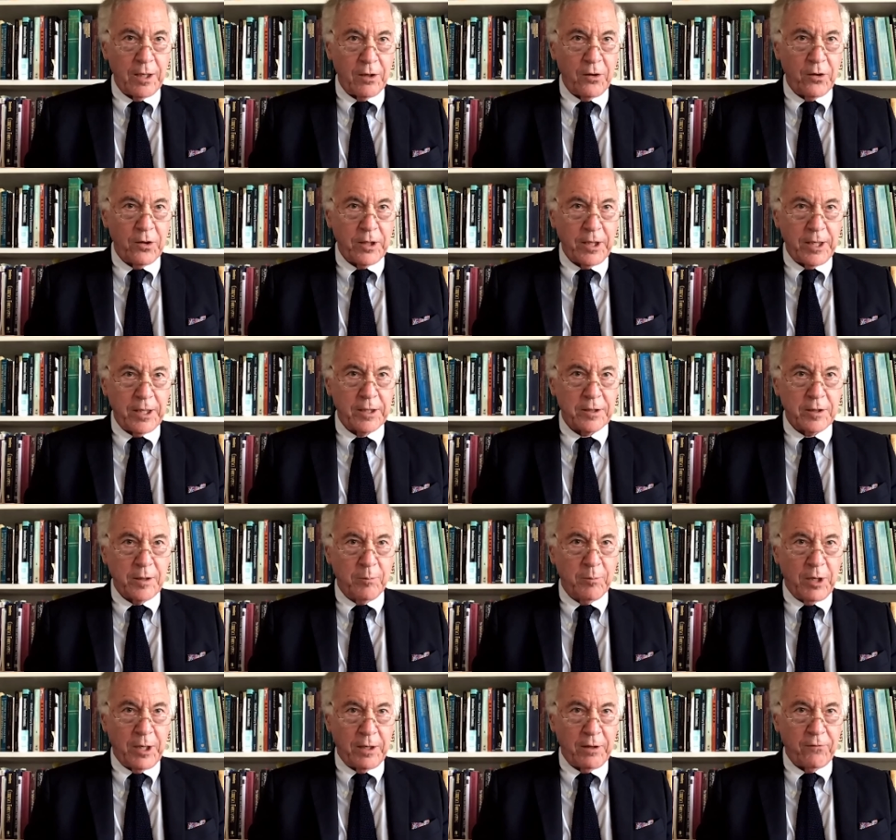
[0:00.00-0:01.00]
They're not
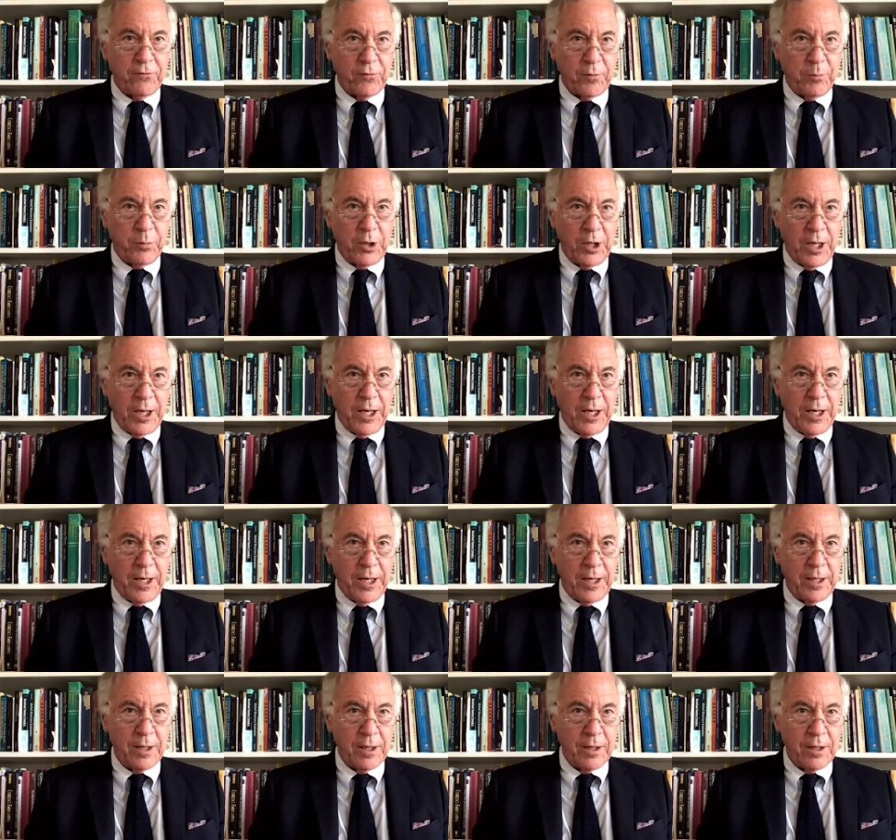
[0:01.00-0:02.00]
looking at the money
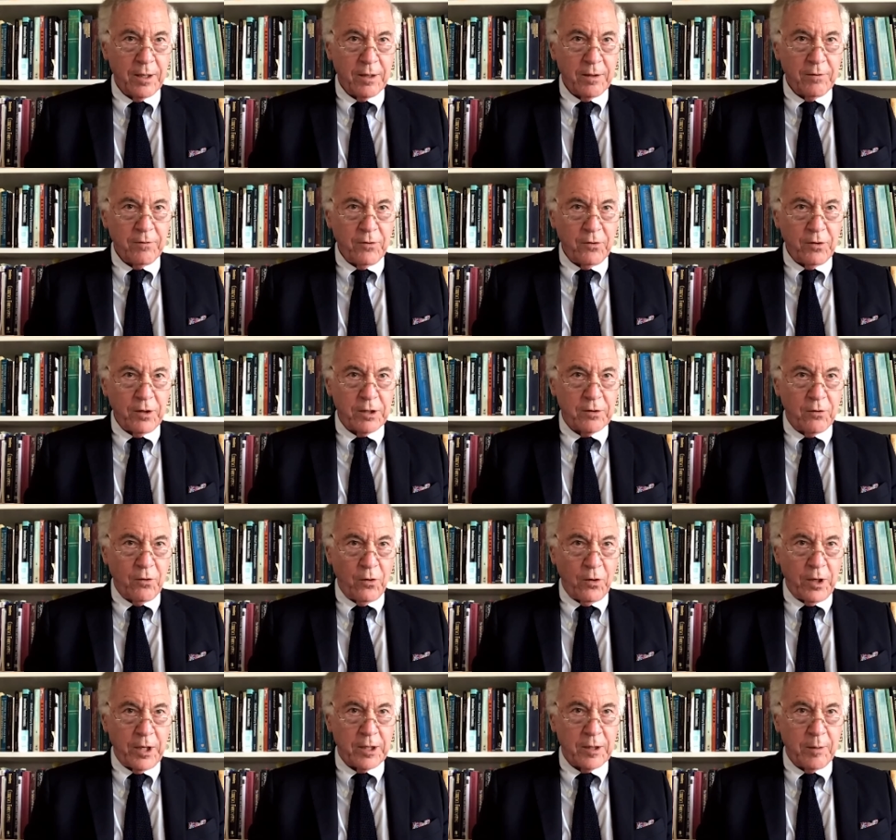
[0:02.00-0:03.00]
supply. They're
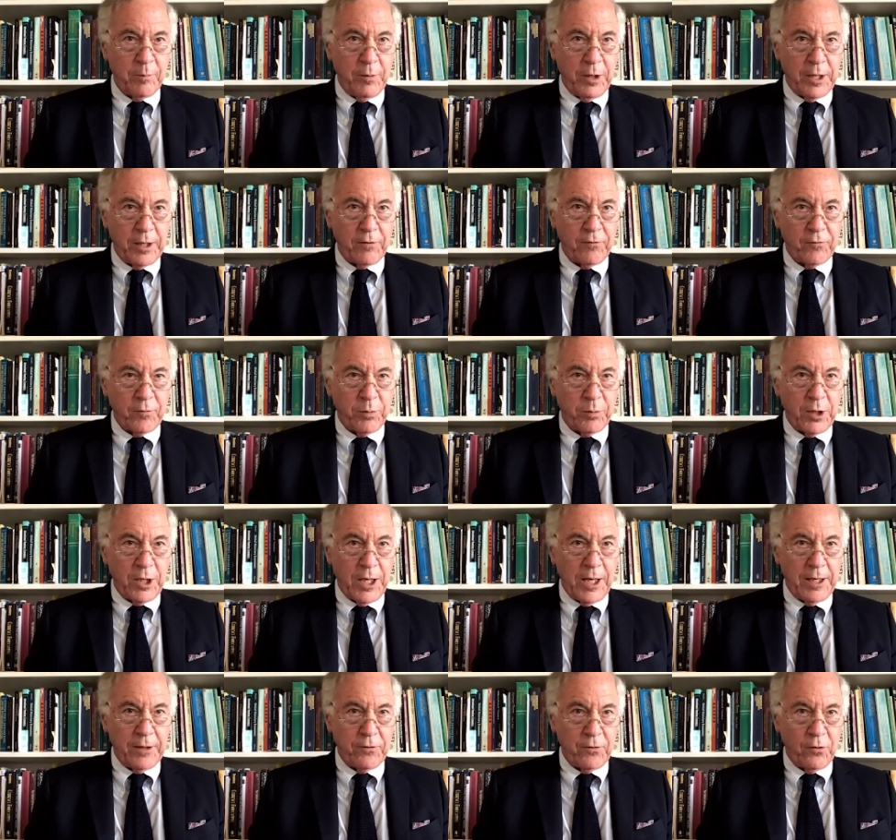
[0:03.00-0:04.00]
ignoring the money
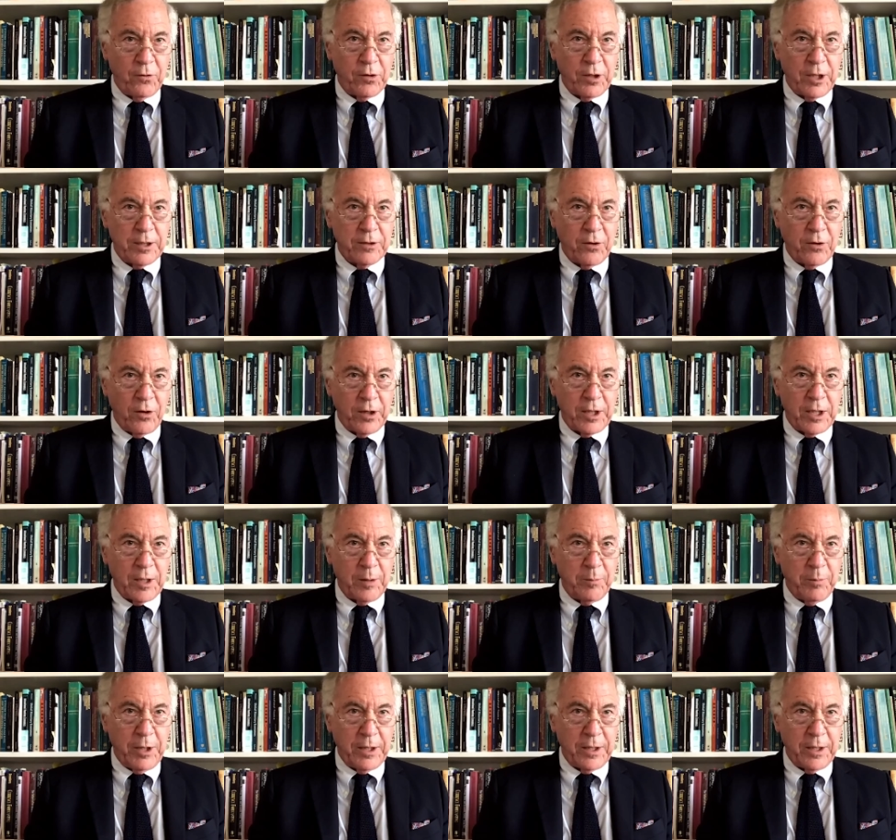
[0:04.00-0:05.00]
supply. They're only
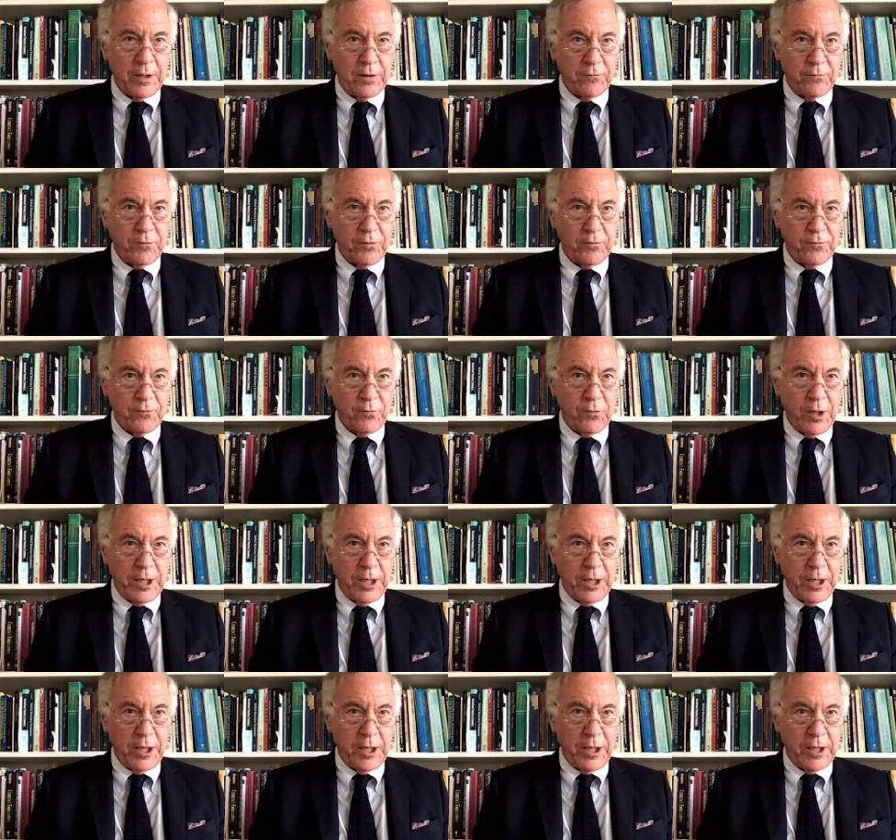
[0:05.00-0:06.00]
talking about interest
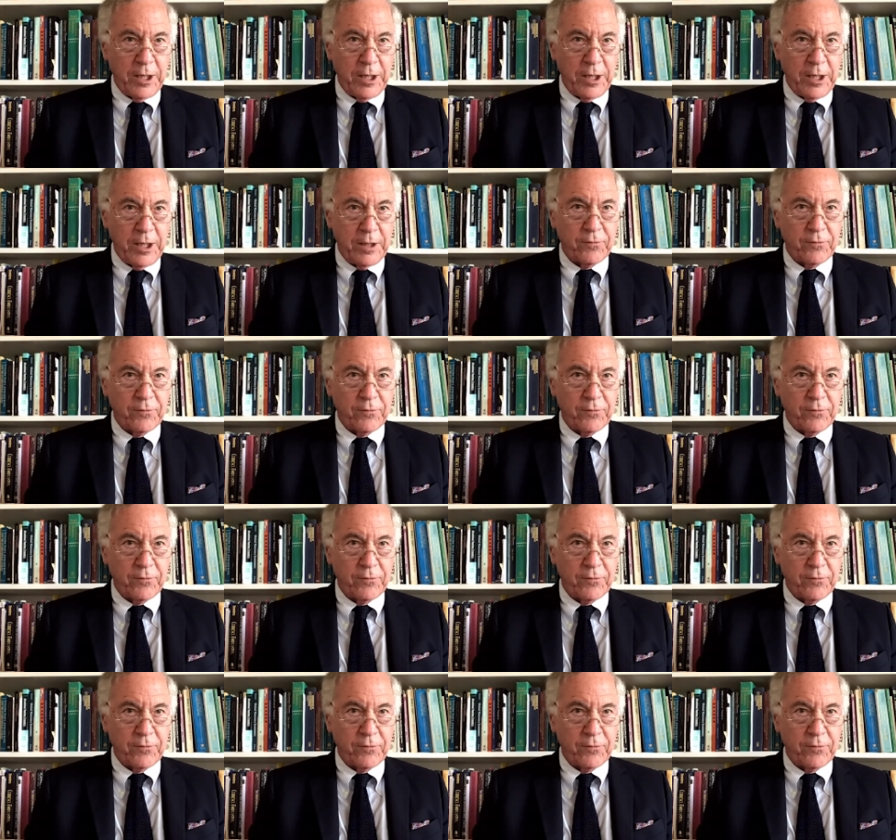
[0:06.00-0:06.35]
rates.